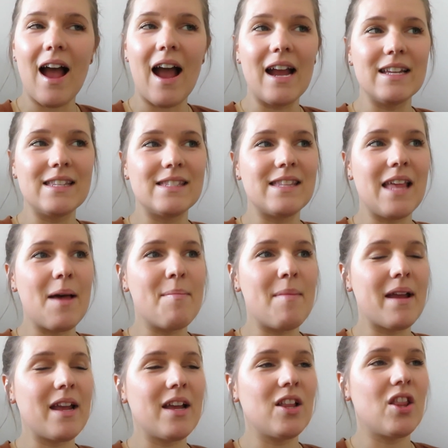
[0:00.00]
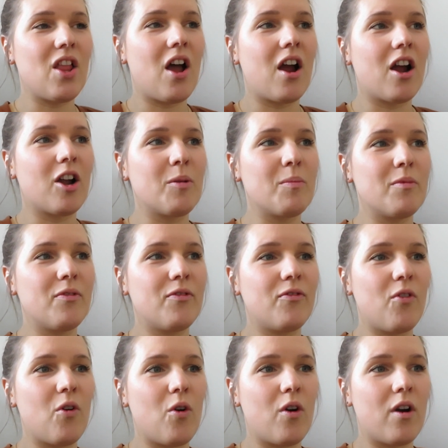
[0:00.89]
I set my alarm
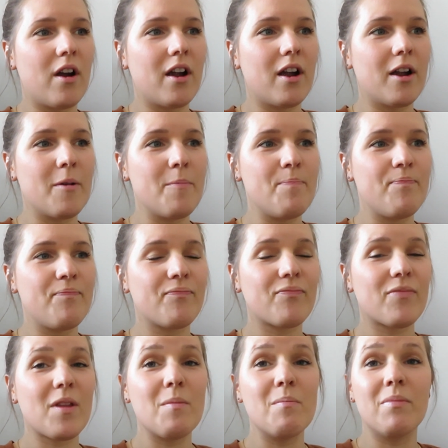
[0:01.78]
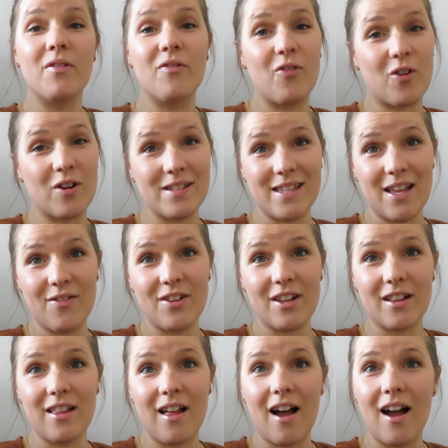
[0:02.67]
for before 7
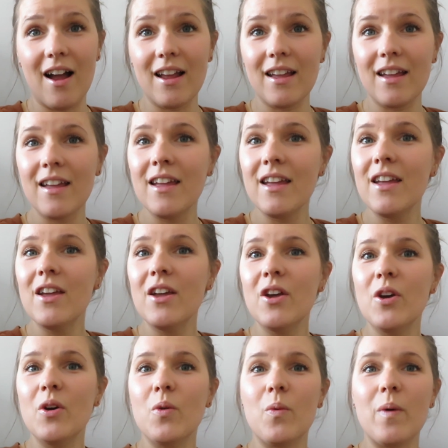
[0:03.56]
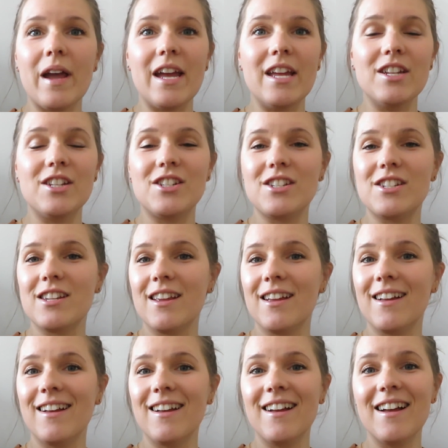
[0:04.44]
o'clock, which
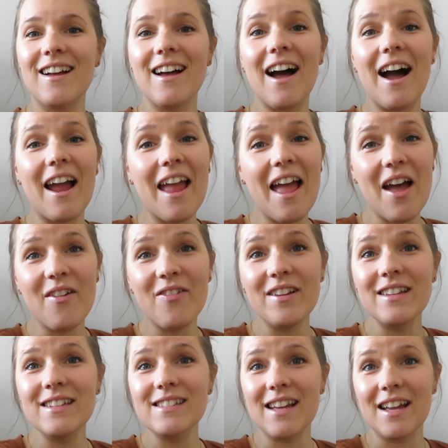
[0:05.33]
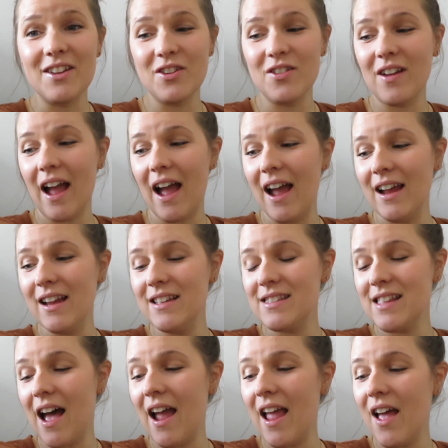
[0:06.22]
I haven't done, you
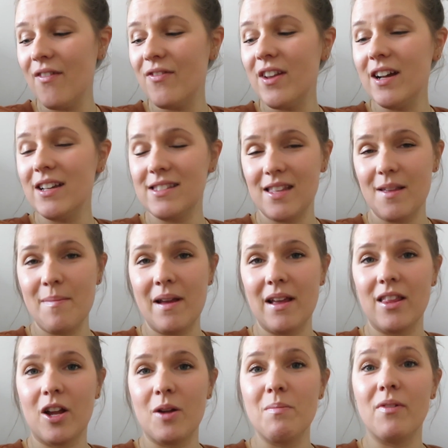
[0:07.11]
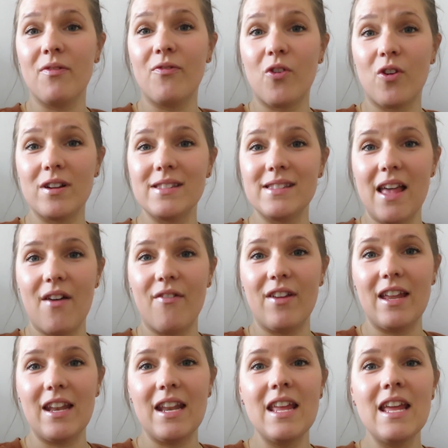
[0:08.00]
guys. I have not set my alarm before
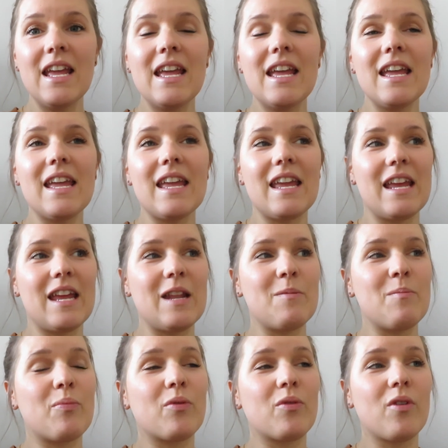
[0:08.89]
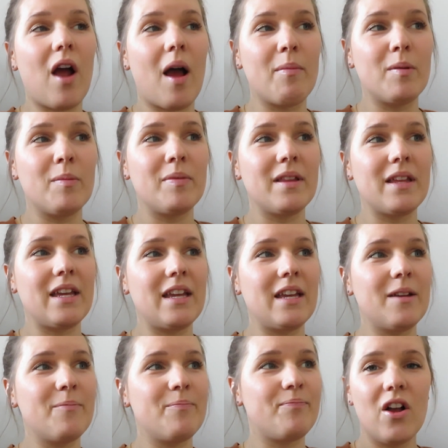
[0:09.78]
7 in
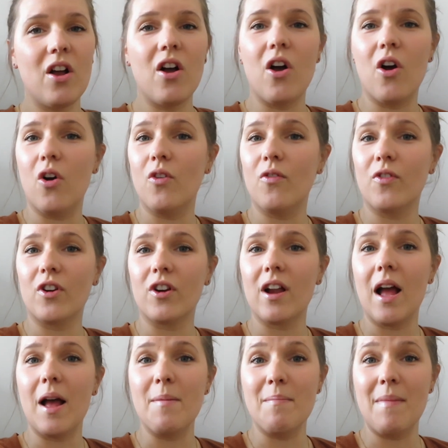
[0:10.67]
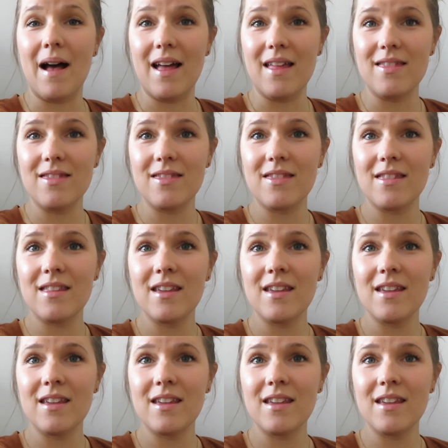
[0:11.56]
probably over a month,